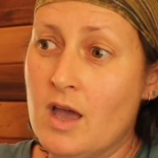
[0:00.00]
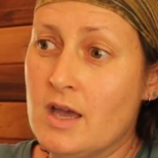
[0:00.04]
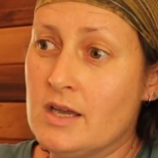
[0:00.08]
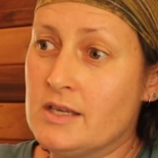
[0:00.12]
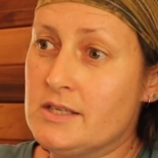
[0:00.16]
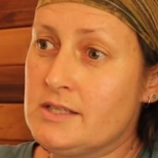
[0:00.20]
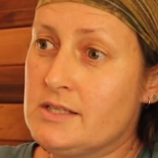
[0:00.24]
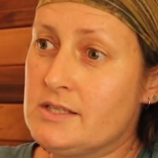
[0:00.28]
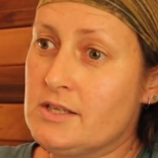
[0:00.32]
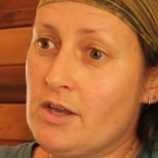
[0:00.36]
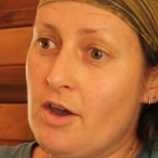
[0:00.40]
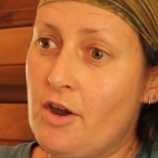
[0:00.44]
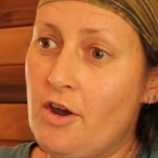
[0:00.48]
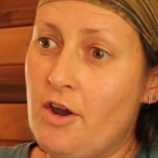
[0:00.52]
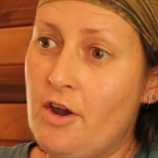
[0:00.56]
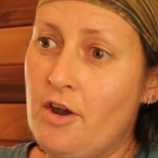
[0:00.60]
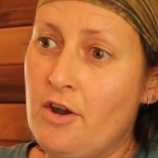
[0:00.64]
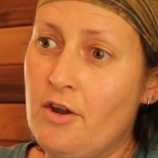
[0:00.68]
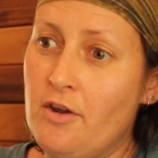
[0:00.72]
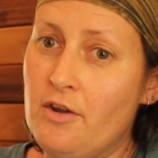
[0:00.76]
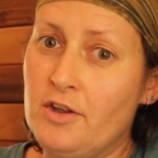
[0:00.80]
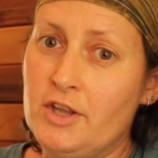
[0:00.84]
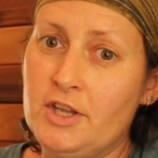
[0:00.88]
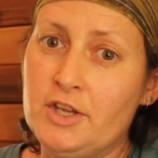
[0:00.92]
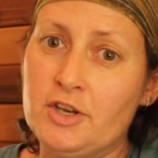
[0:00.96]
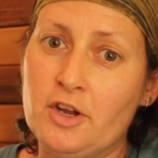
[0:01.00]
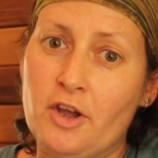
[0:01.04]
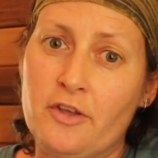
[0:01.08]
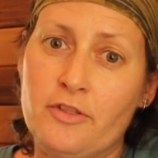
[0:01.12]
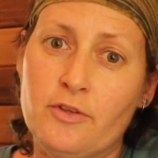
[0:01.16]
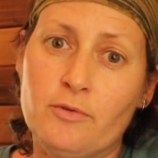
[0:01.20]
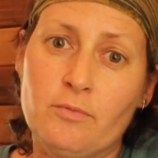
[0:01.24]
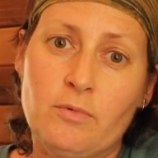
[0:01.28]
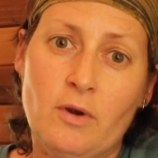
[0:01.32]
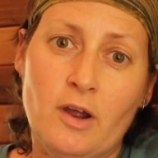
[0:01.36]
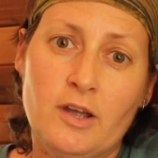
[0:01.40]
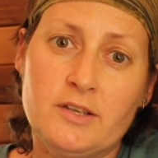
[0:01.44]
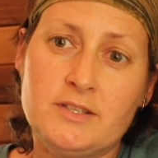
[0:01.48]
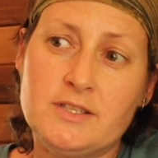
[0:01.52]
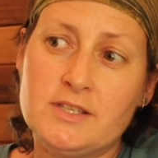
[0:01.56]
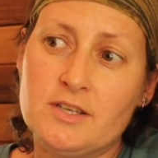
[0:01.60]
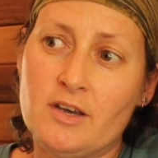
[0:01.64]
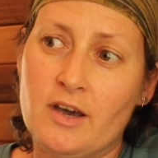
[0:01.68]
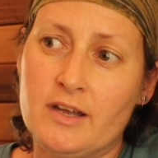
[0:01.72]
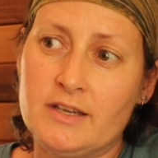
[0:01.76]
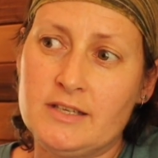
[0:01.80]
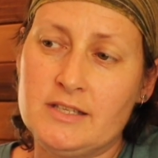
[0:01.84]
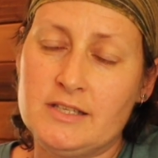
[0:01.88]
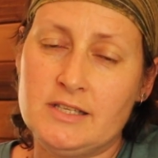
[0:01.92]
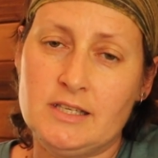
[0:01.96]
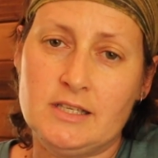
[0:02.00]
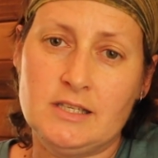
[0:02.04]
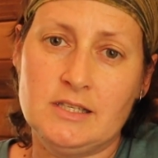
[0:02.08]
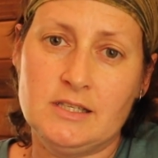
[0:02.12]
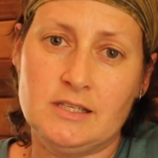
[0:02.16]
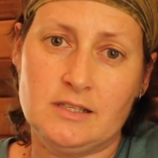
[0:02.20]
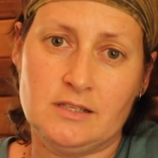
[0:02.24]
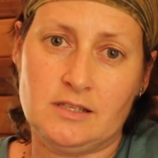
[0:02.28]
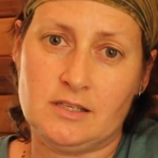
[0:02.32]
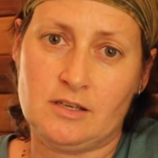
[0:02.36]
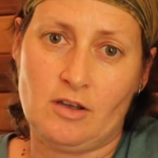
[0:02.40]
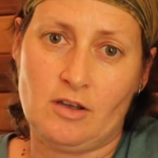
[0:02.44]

So, you know, the roadside assistance